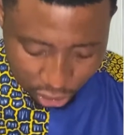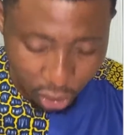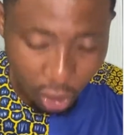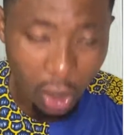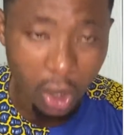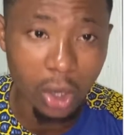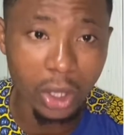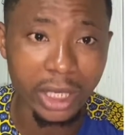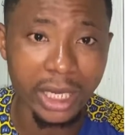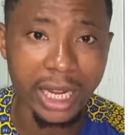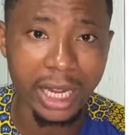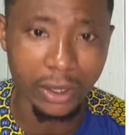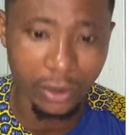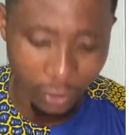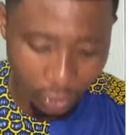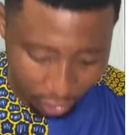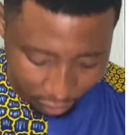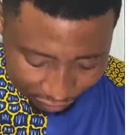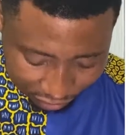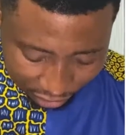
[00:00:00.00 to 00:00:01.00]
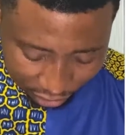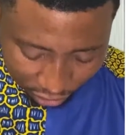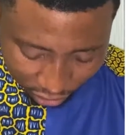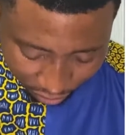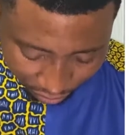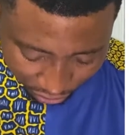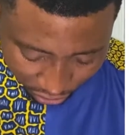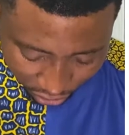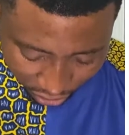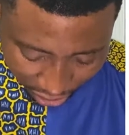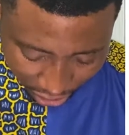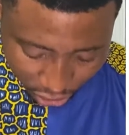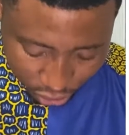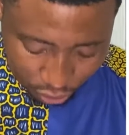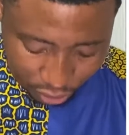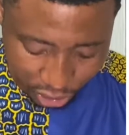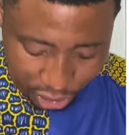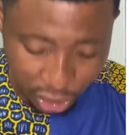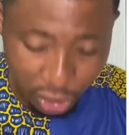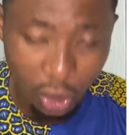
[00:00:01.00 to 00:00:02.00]
on and off the computer,
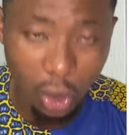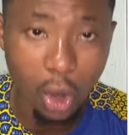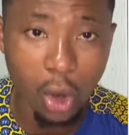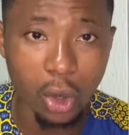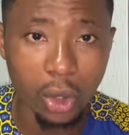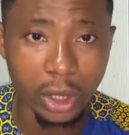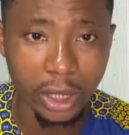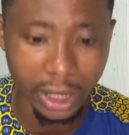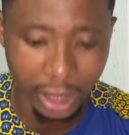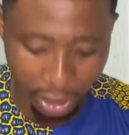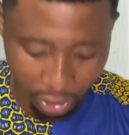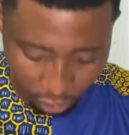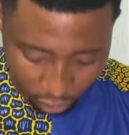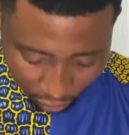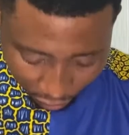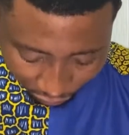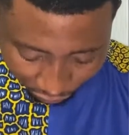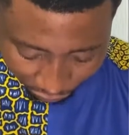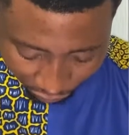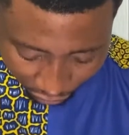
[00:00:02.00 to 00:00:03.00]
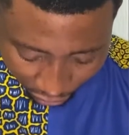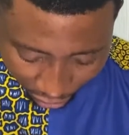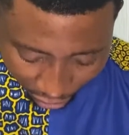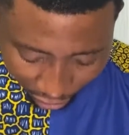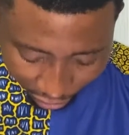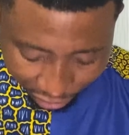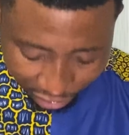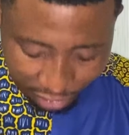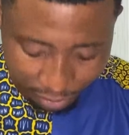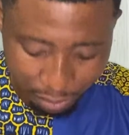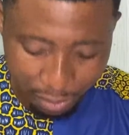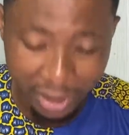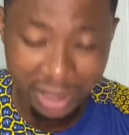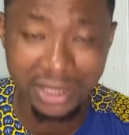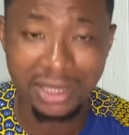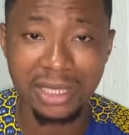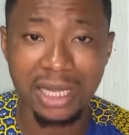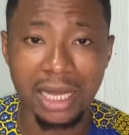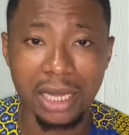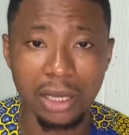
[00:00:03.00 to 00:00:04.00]
switching on and off the
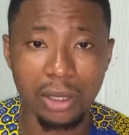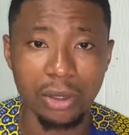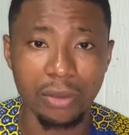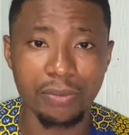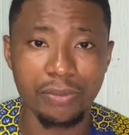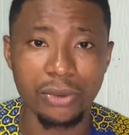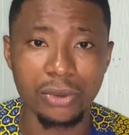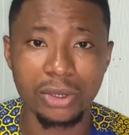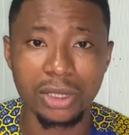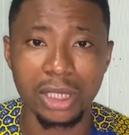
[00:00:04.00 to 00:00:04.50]
personal computer.